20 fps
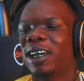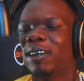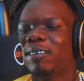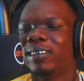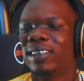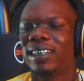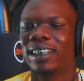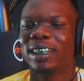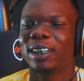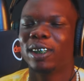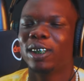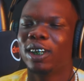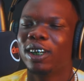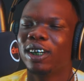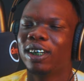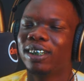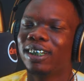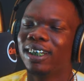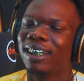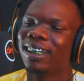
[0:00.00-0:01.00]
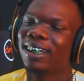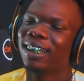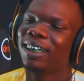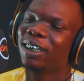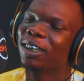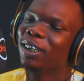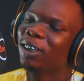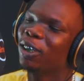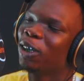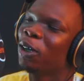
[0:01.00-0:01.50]
Every single girl that
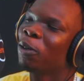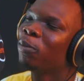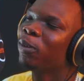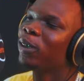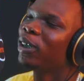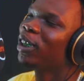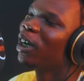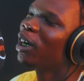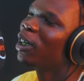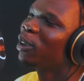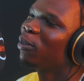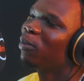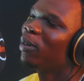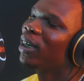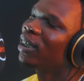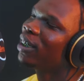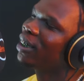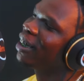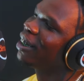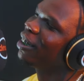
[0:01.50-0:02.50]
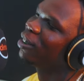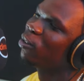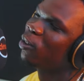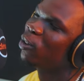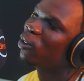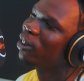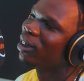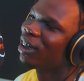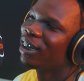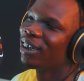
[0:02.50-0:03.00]
didn't give me a chance back then,
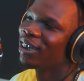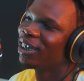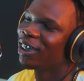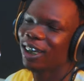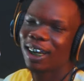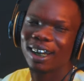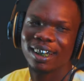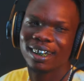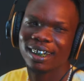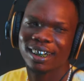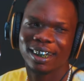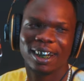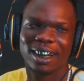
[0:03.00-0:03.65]
I'm getting a chance